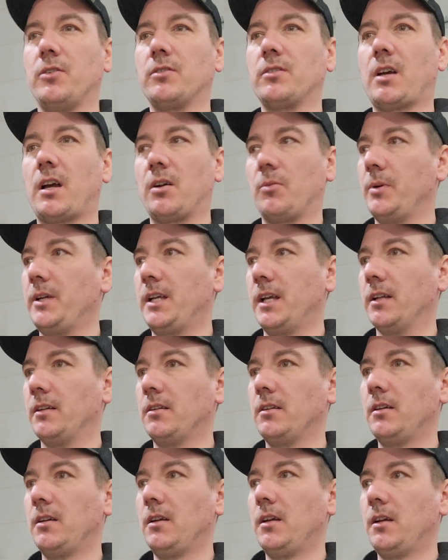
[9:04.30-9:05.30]
your entire weekend,
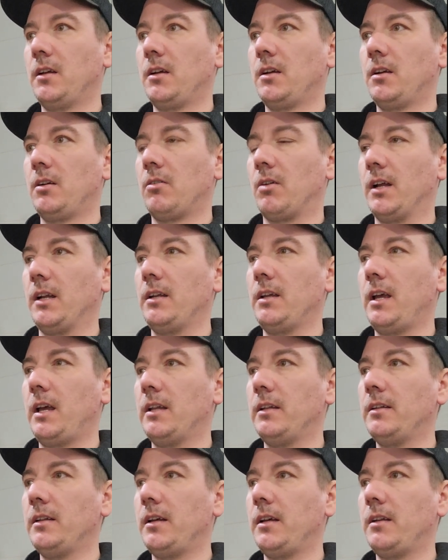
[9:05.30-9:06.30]
right?
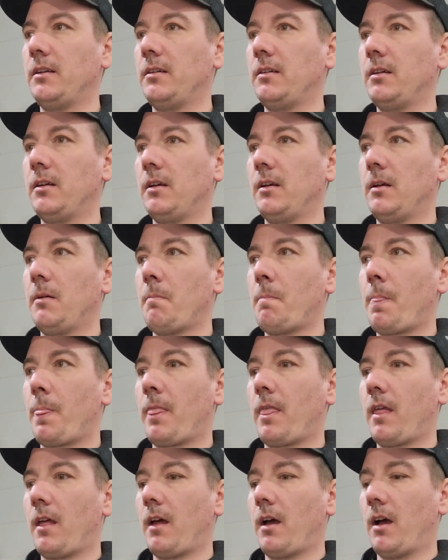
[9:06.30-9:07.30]
And then
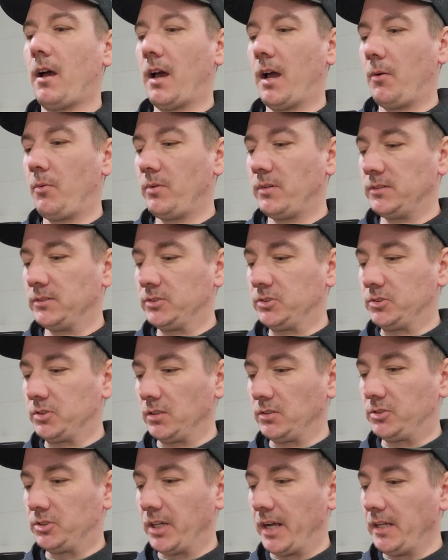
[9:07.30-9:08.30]
I would sh-
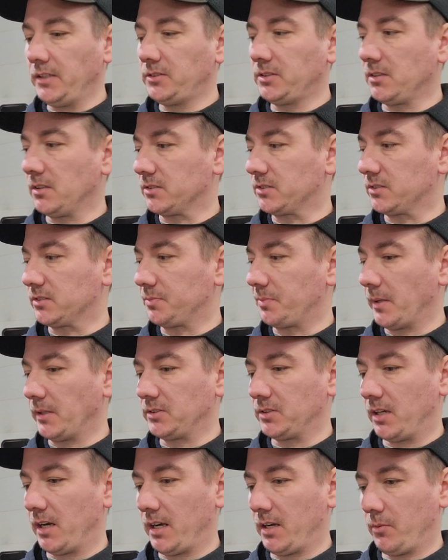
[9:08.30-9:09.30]
changing the
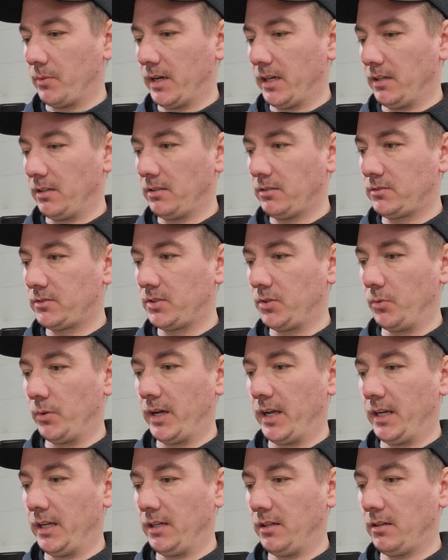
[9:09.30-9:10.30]
suspension anyway to
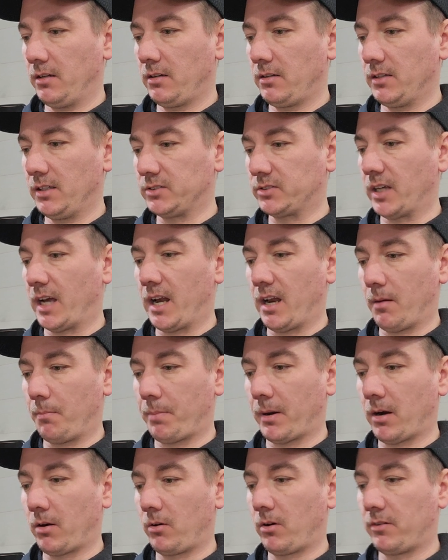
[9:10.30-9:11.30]
a this had a
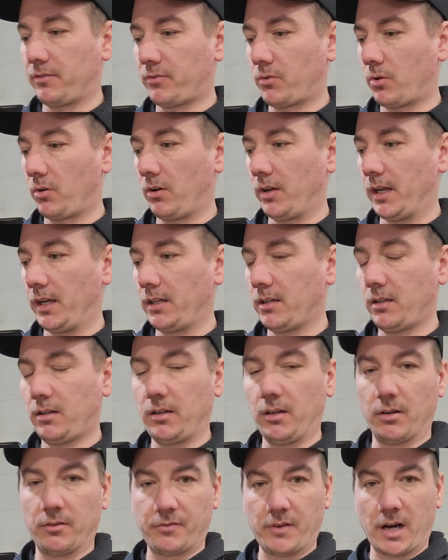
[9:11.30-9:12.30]
parallel four link,
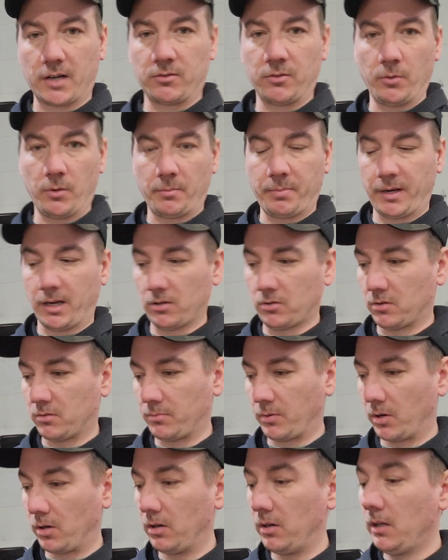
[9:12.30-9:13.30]
you know, factory with a panhard
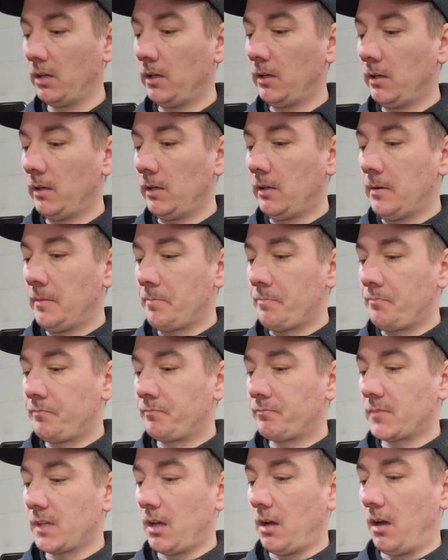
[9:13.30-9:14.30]
bar.
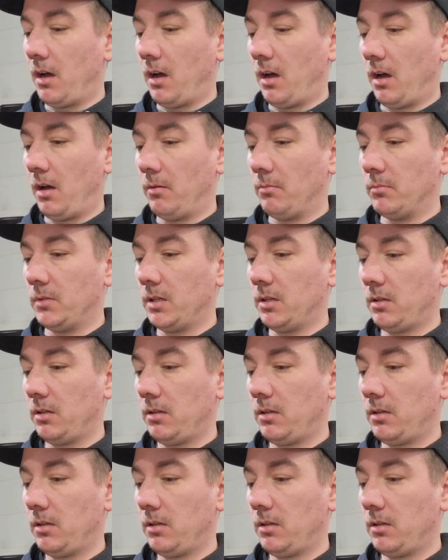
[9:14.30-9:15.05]
Um,